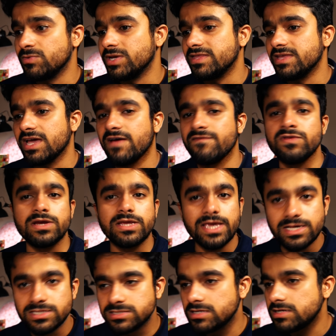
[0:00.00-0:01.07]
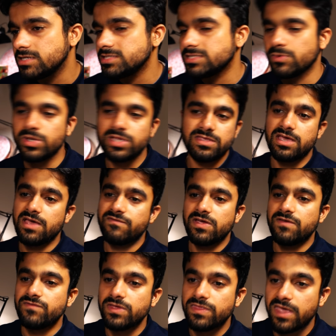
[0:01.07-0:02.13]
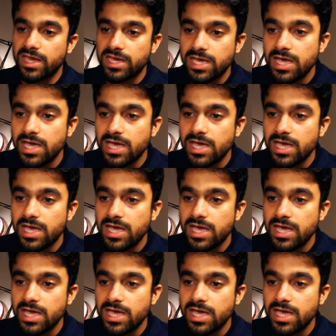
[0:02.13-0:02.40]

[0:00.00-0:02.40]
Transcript: the way they have their case studies, the way they have everything.